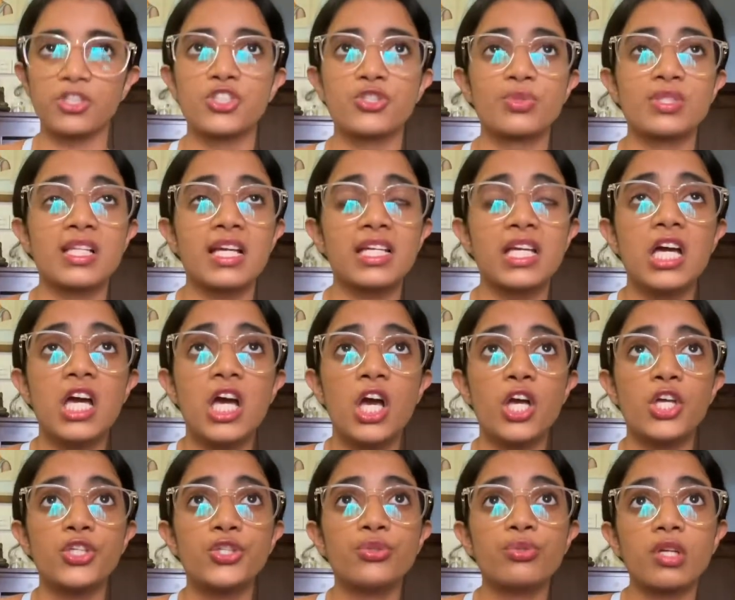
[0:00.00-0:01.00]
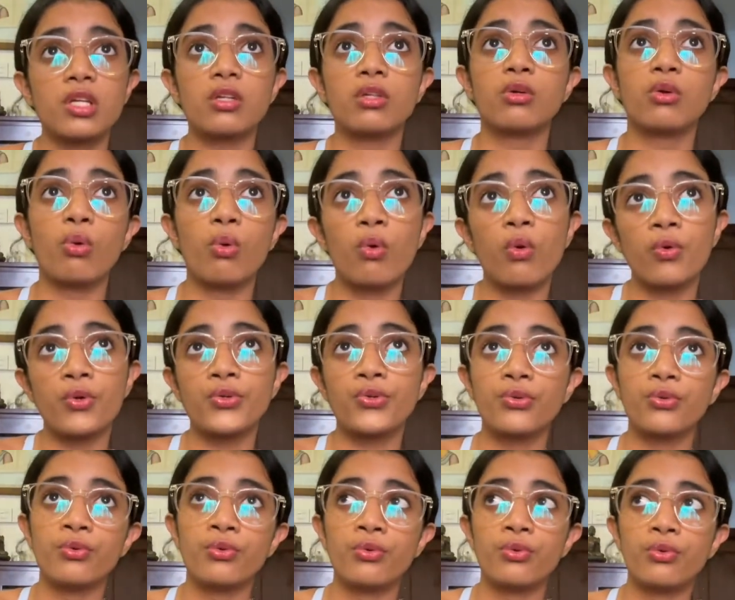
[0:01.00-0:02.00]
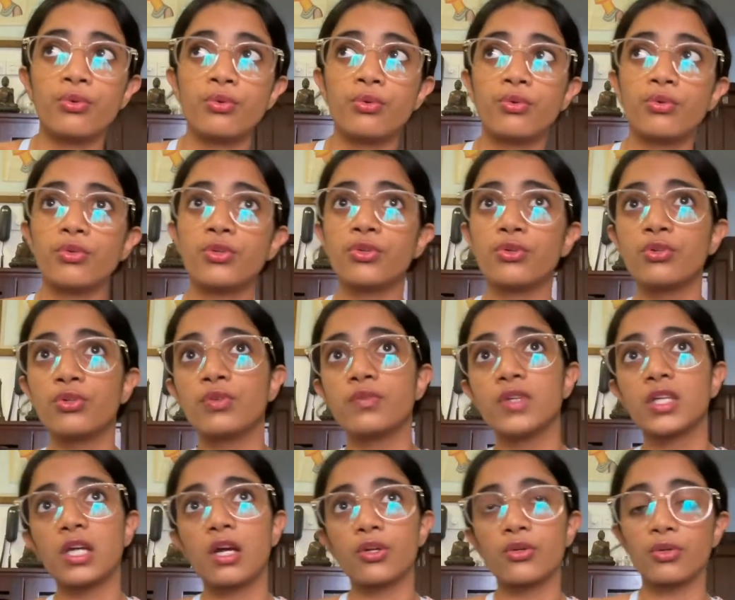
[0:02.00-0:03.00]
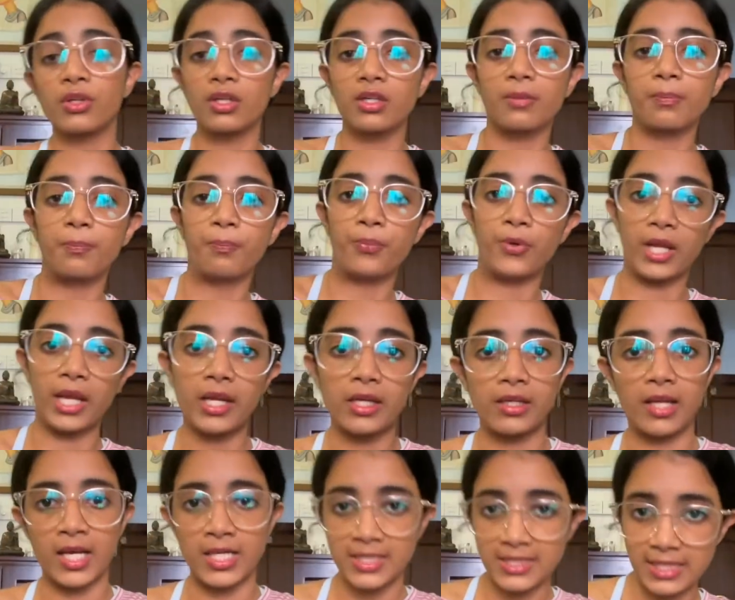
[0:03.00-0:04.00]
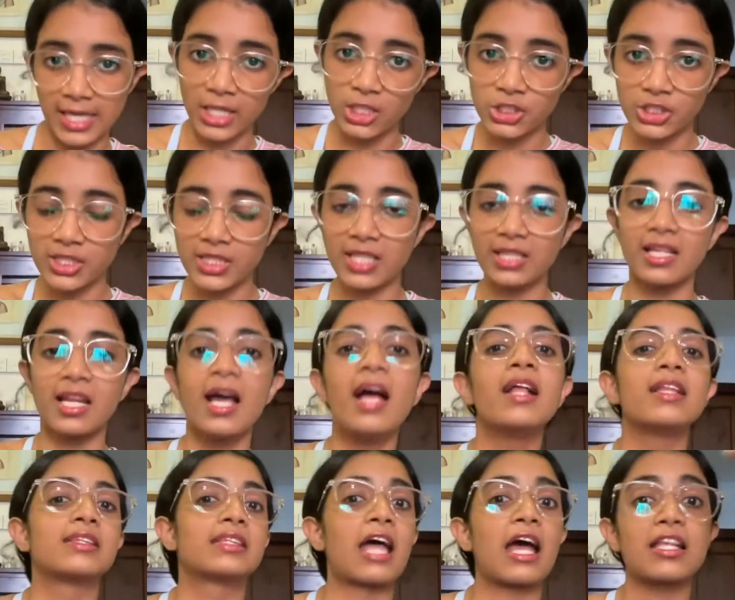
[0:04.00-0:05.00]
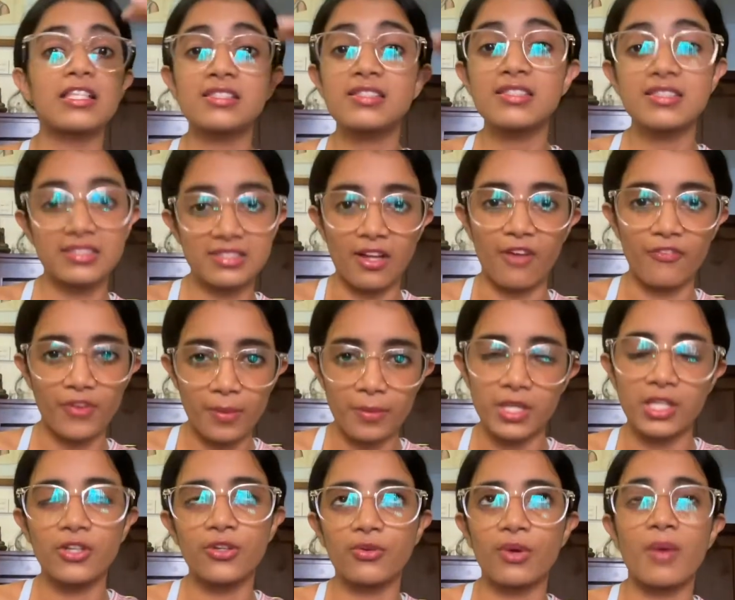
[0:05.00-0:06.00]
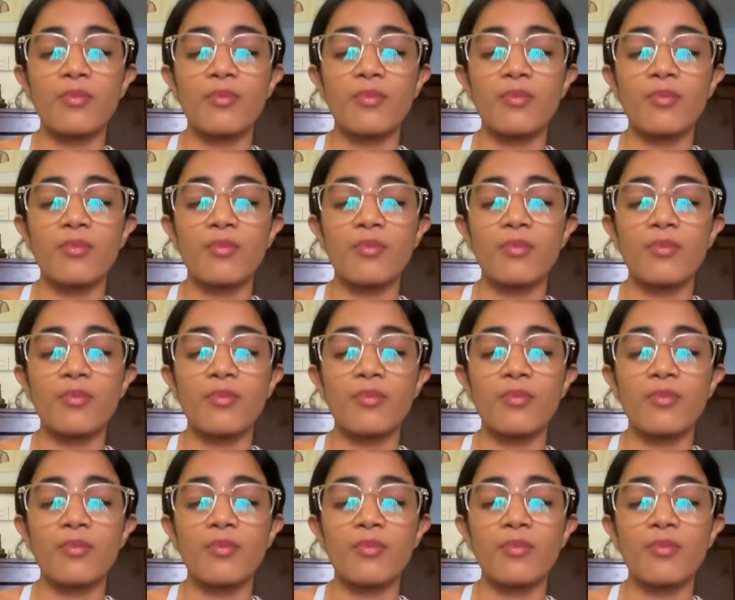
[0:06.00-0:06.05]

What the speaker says: She was like, you can go to, we are doing a brain dissection, and that's the stuff I'm into.